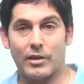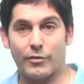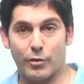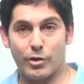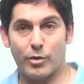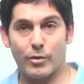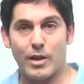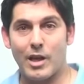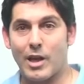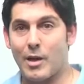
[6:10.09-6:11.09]
for you.
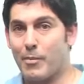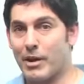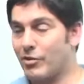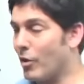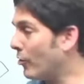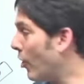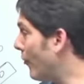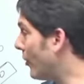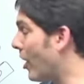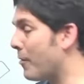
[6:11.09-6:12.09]
But don't
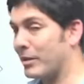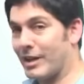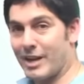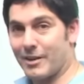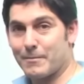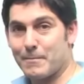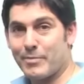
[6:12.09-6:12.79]
overcomplicate it.